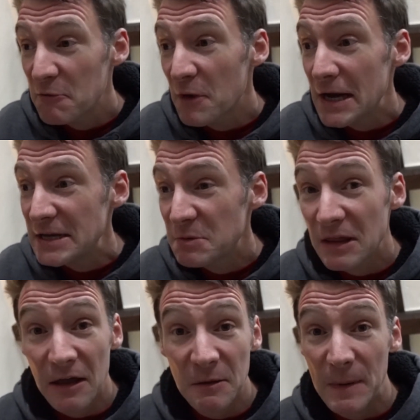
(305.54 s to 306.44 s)
a ride with
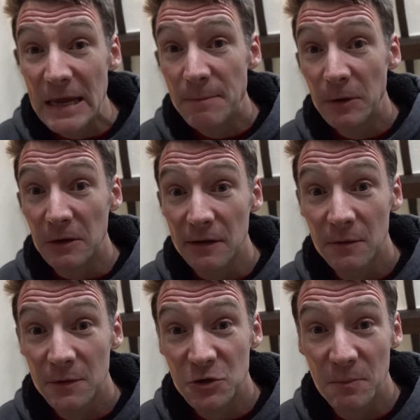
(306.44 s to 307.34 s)
other people,
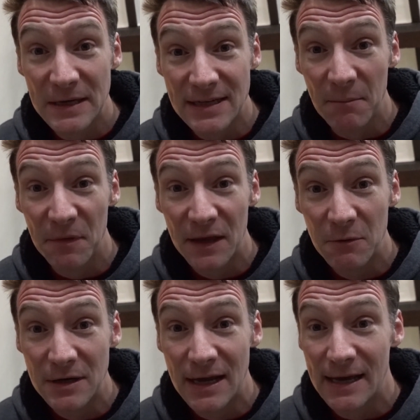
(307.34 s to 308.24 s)
which would be something, wouldn't